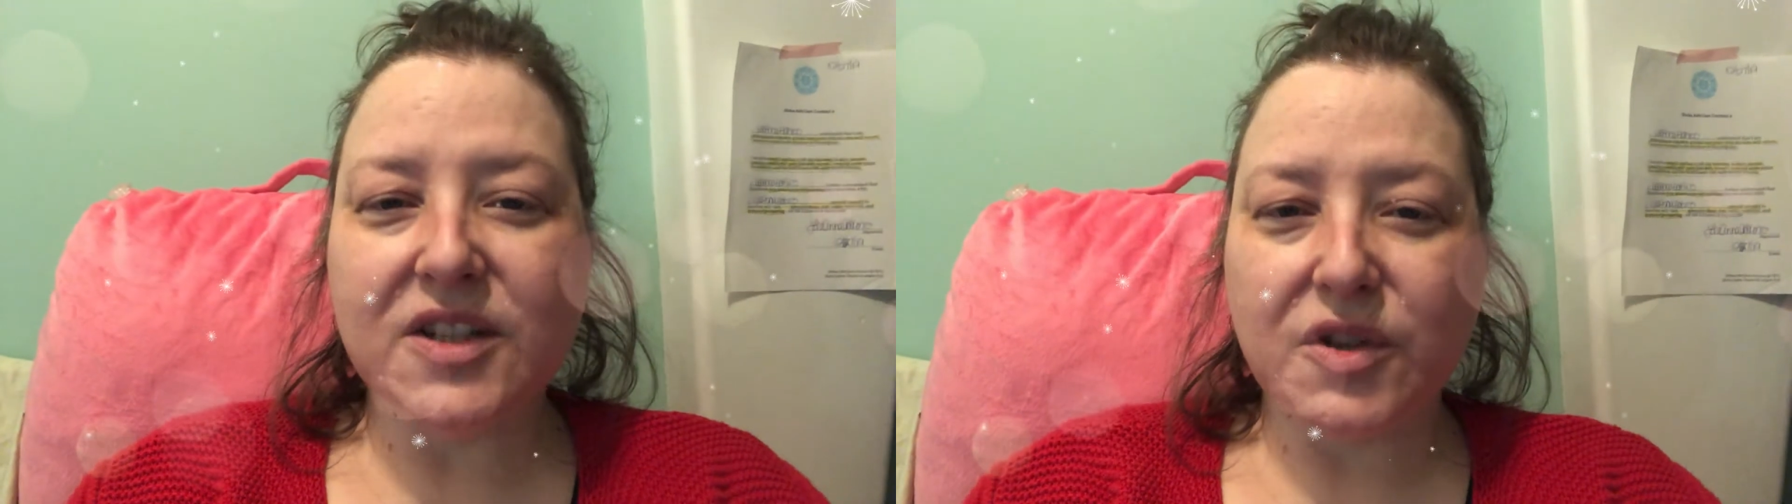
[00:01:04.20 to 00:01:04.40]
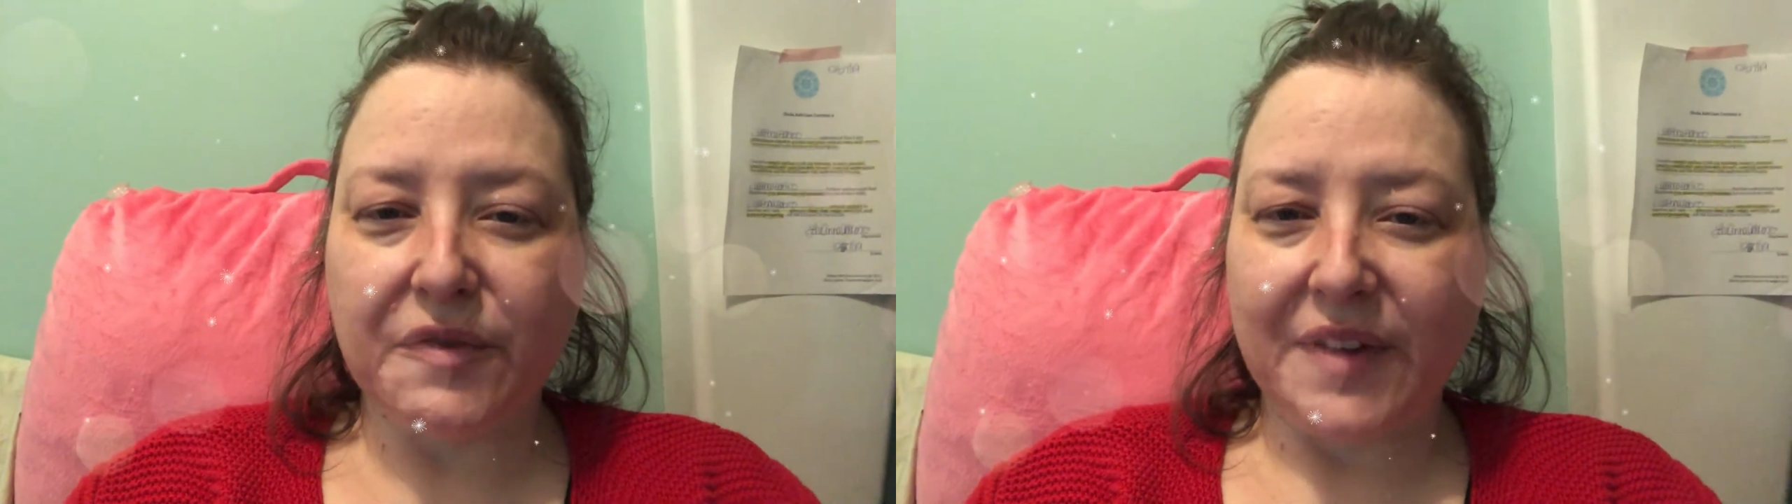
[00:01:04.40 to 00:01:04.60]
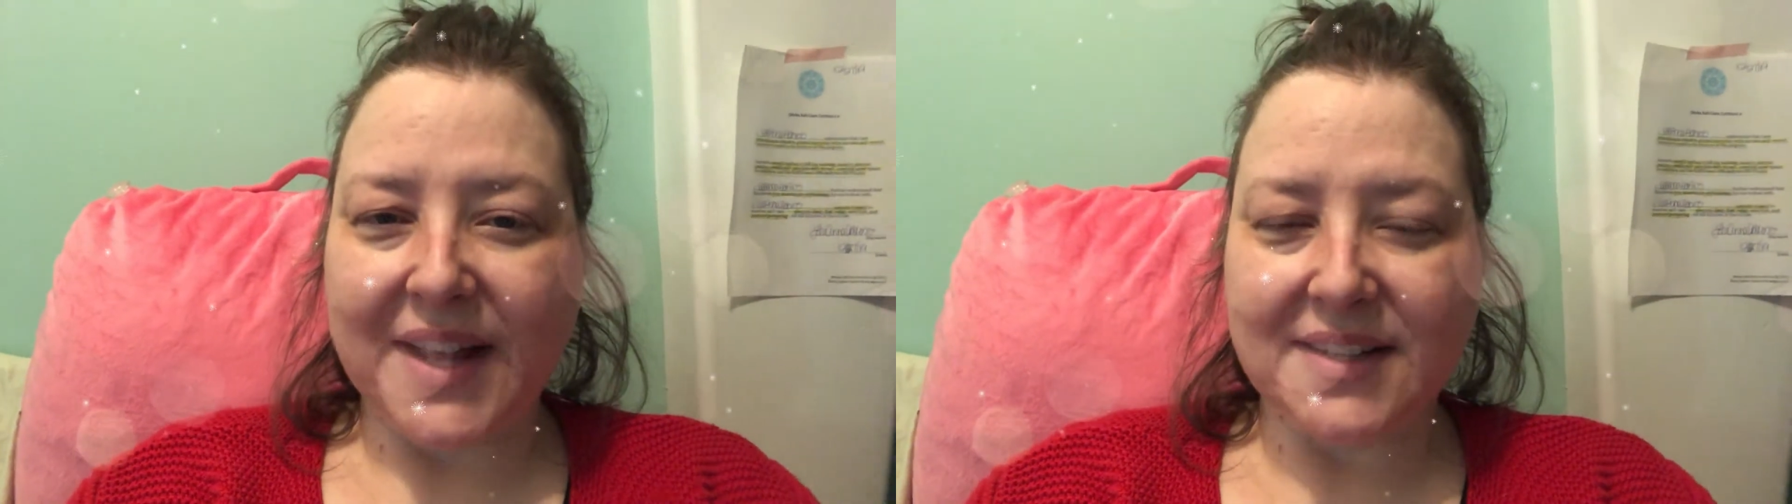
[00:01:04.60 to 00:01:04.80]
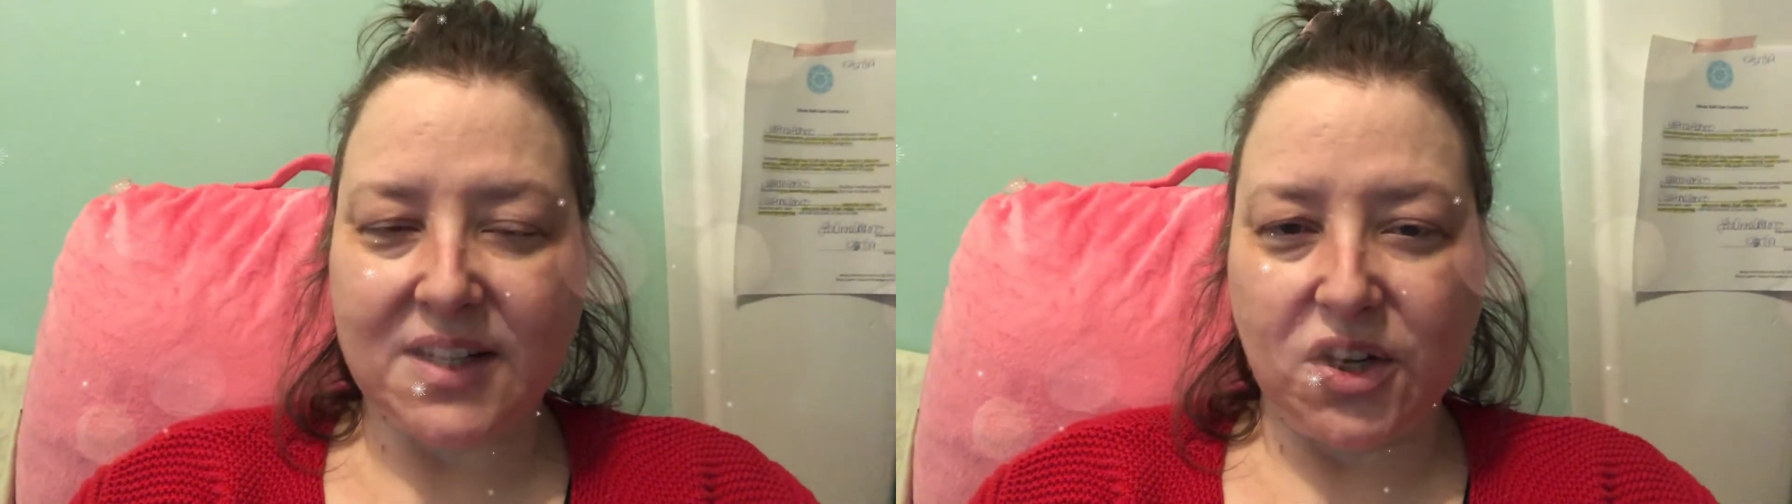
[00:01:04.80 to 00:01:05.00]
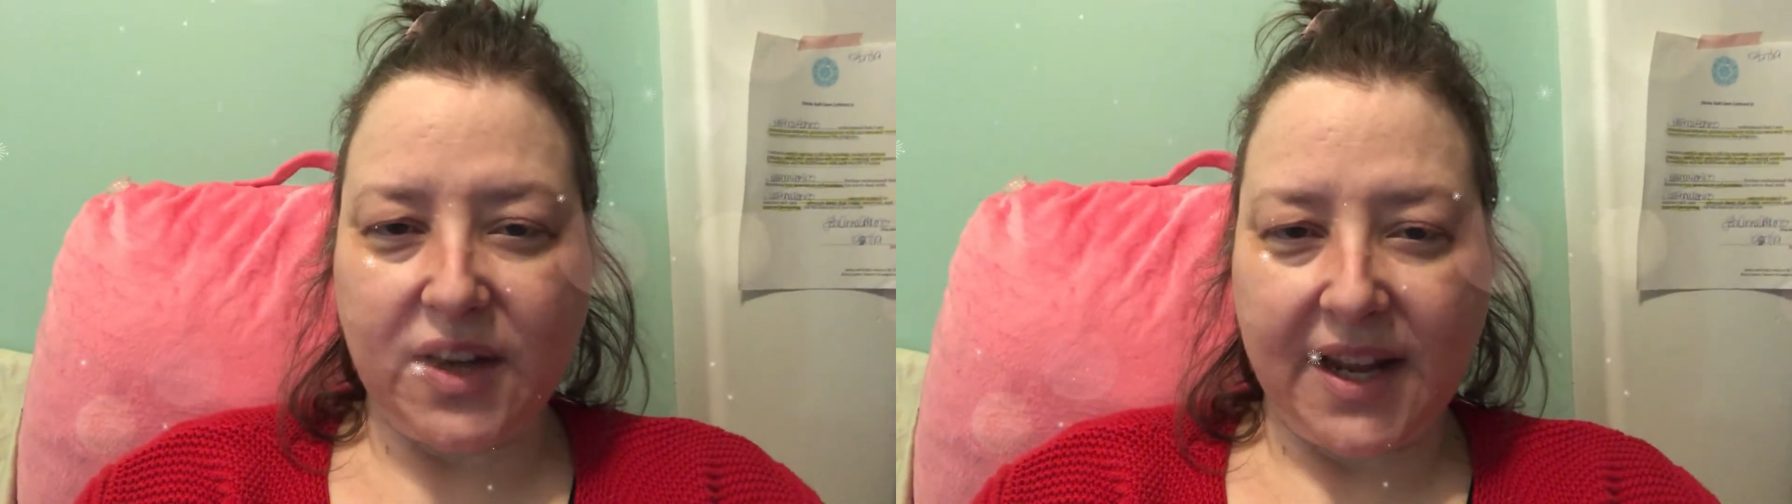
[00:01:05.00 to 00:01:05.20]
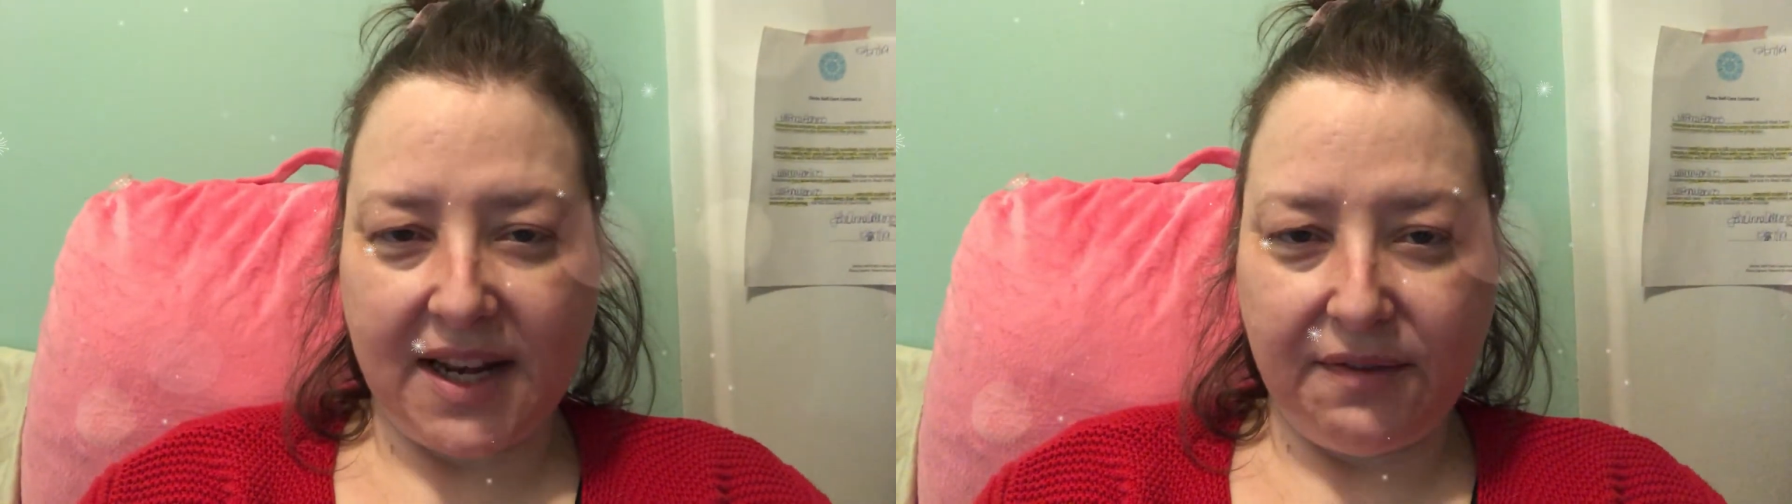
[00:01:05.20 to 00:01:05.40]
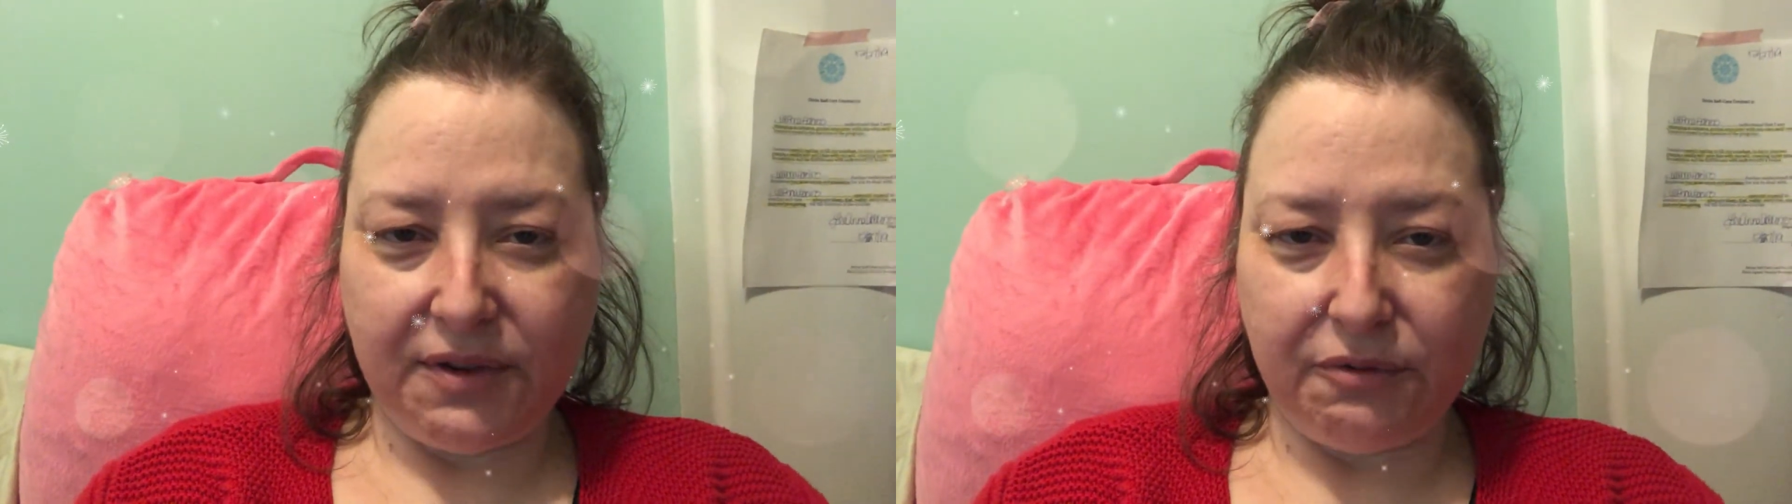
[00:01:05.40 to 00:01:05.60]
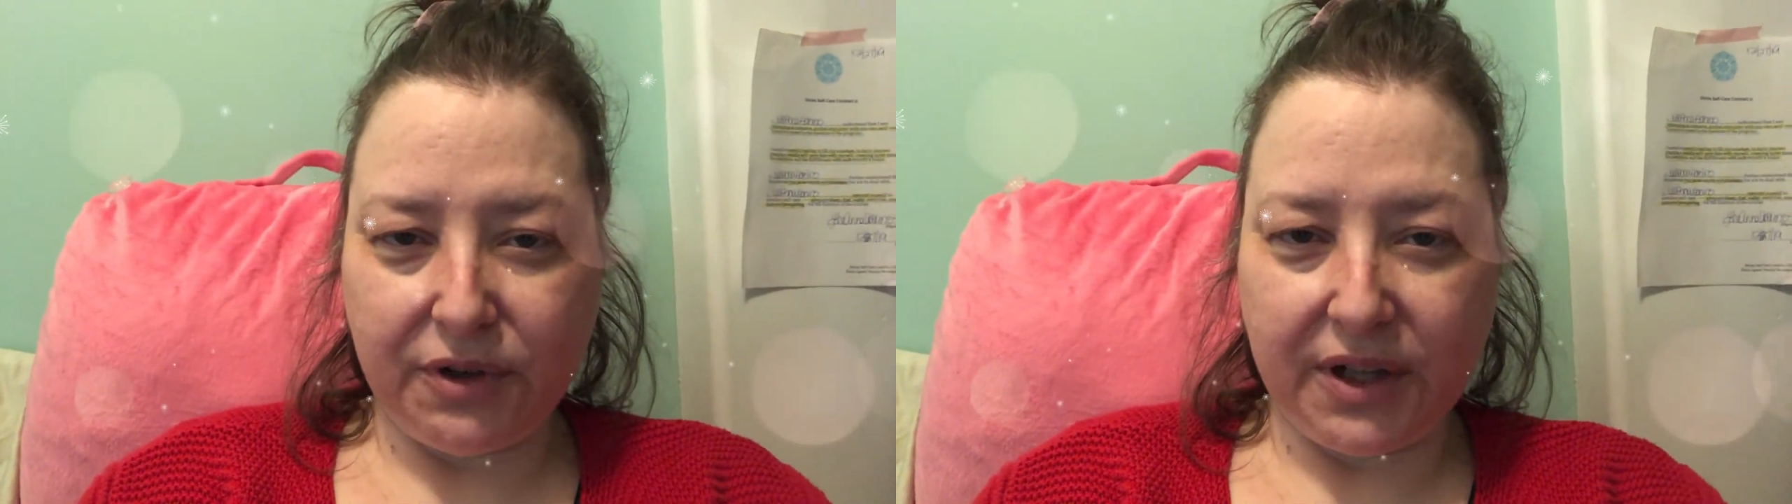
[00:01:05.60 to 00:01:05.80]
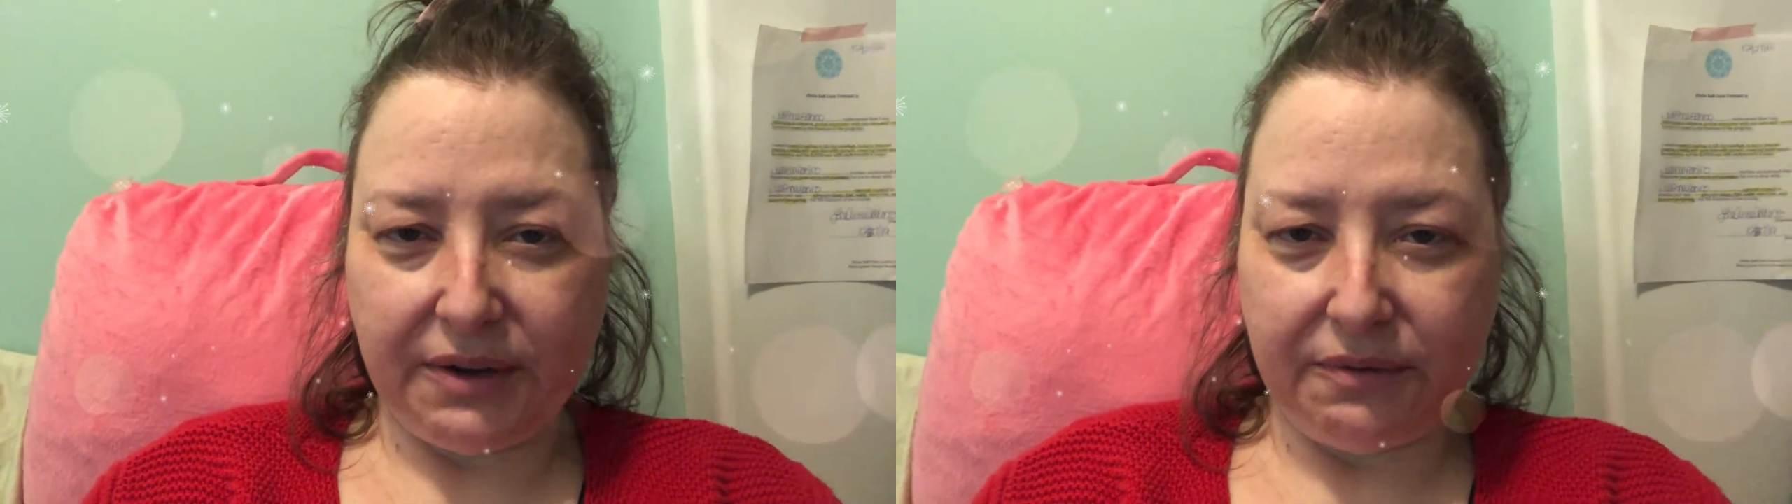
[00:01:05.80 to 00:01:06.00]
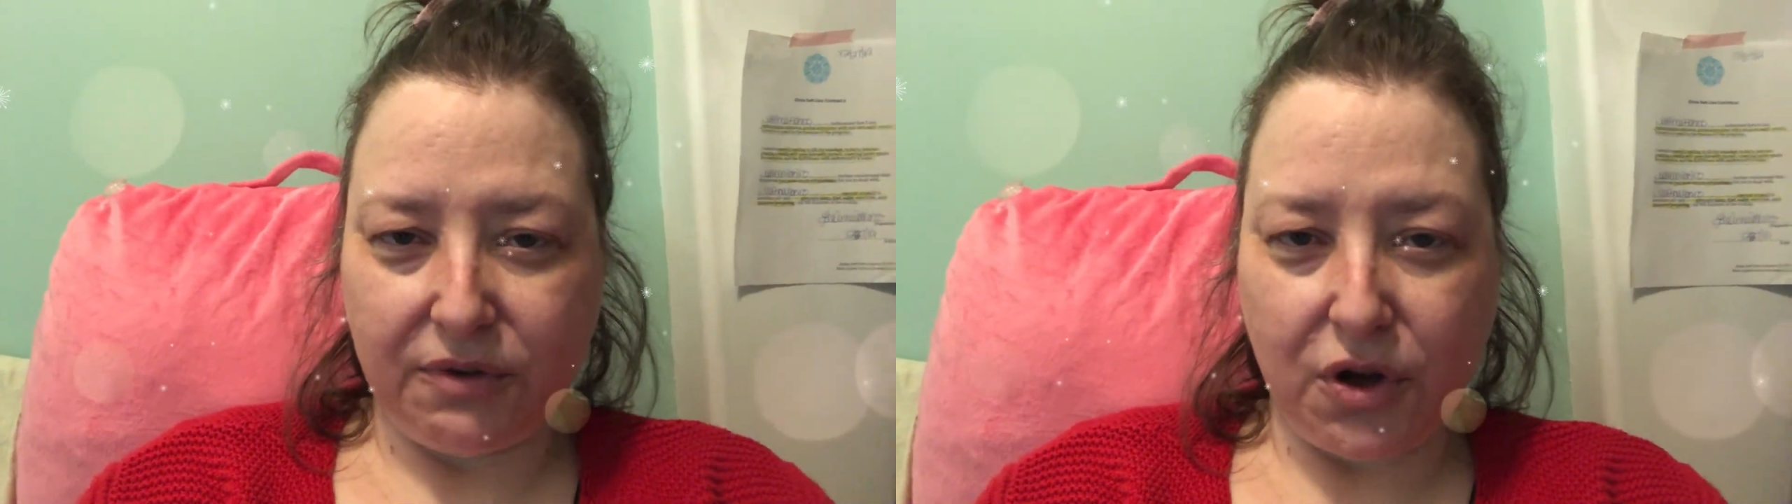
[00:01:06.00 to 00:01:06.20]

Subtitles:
it so fast that you can't even really,